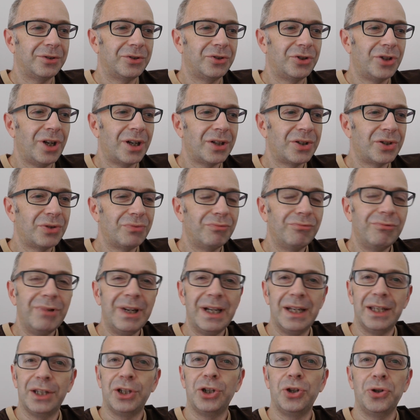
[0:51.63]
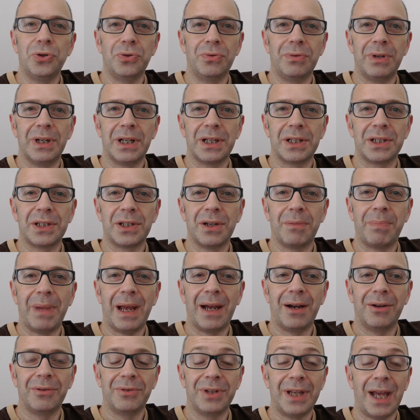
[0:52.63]
Just really curious
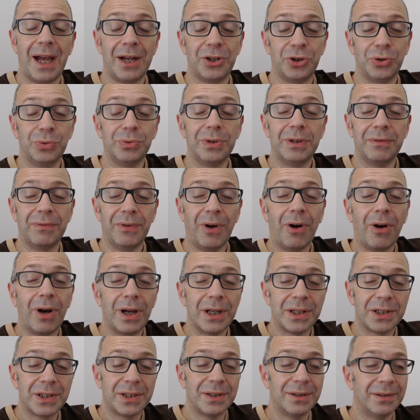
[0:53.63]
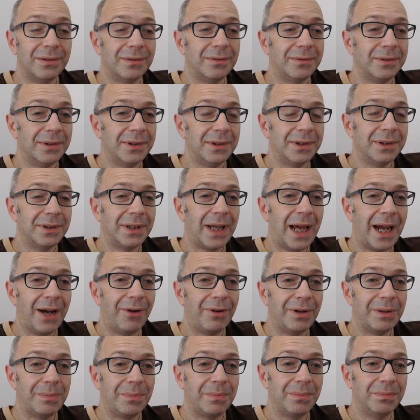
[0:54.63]
about the actual device and
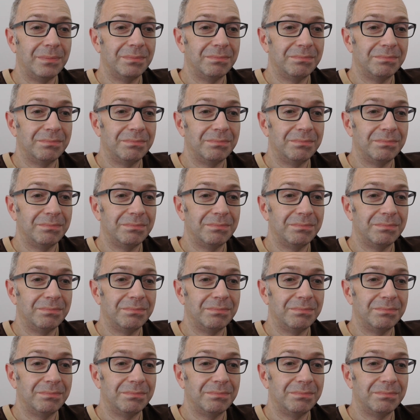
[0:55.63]
how it